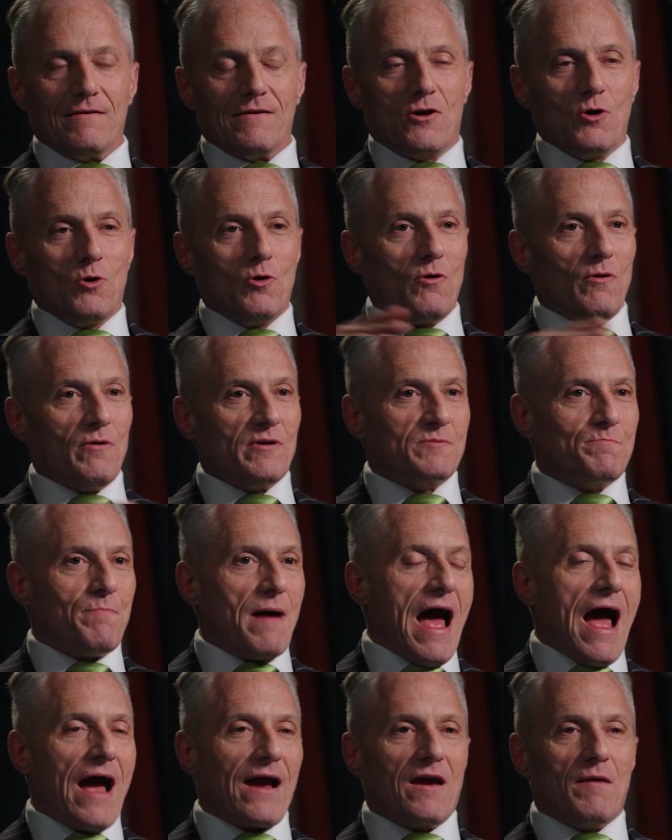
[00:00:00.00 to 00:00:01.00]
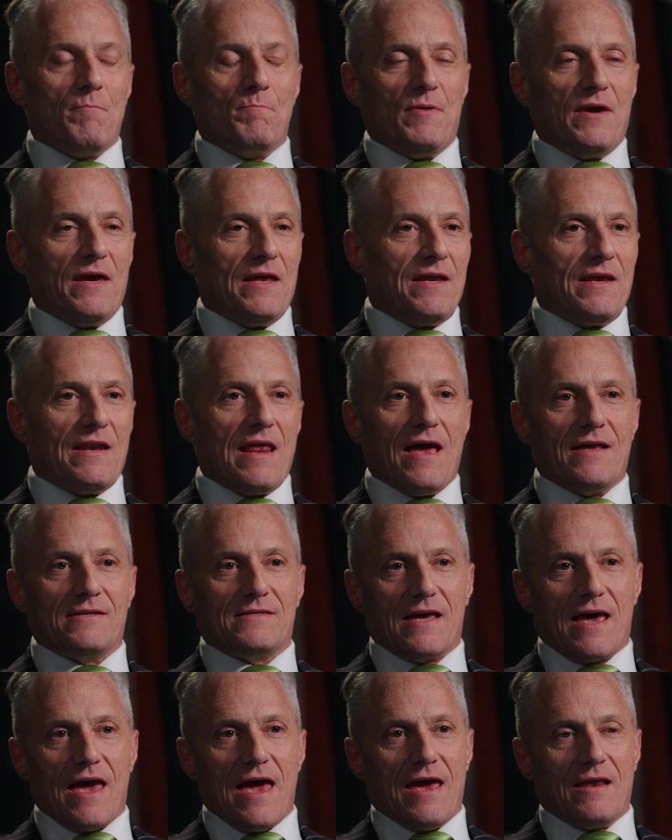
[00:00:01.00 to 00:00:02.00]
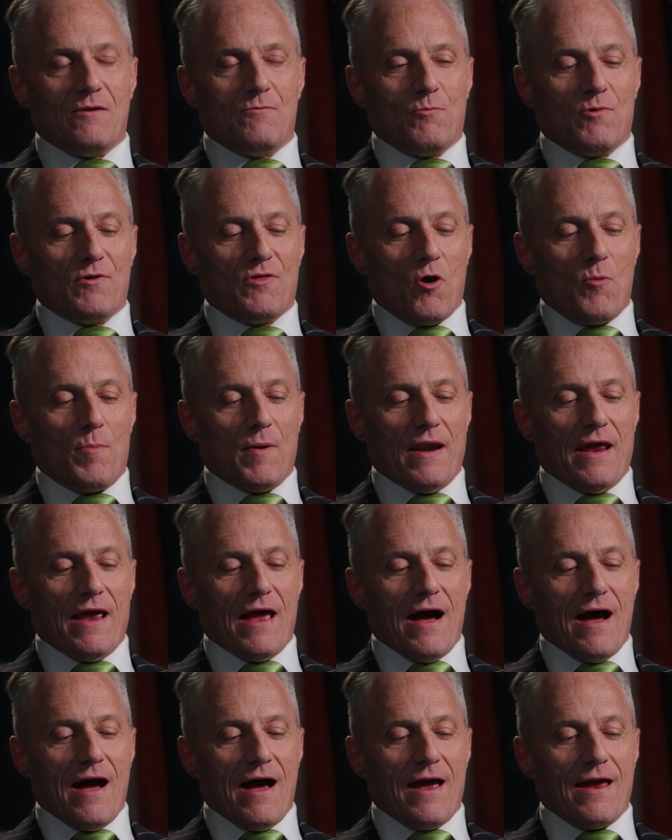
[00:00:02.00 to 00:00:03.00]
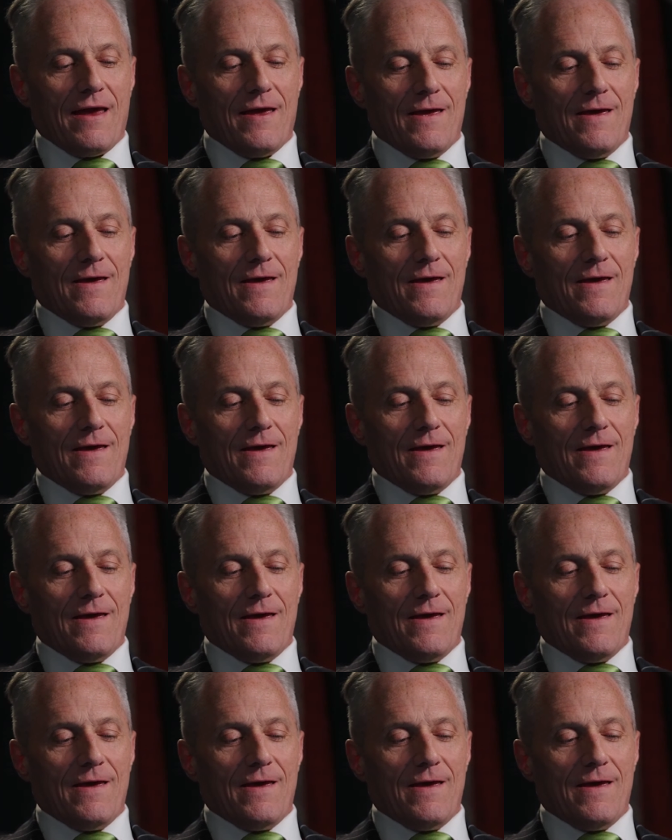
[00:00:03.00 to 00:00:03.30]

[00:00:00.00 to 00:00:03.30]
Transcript: Google is back competing head-to-head with OpenAI.